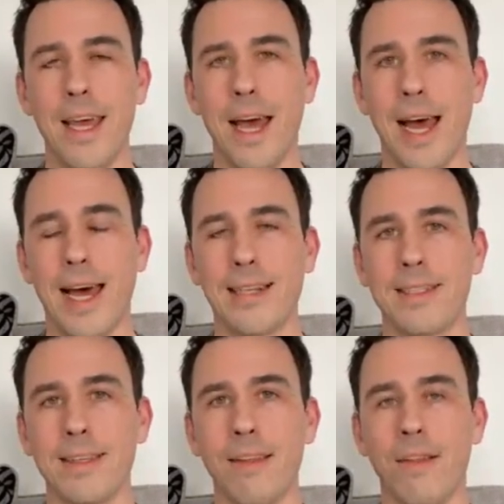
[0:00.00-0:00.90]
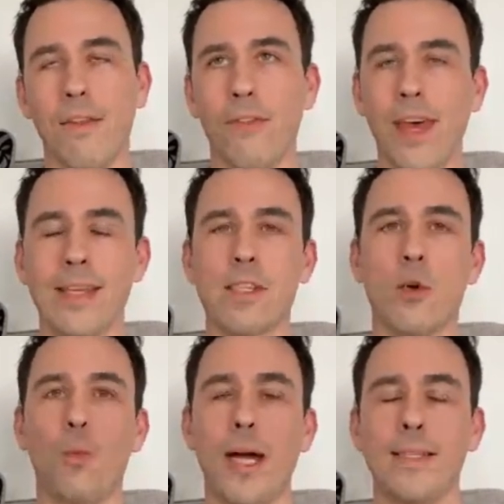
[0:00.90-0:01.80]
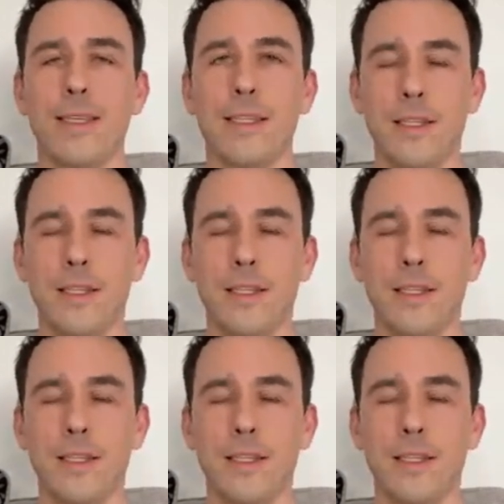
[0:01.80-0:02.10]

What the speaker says: And that's the wettest.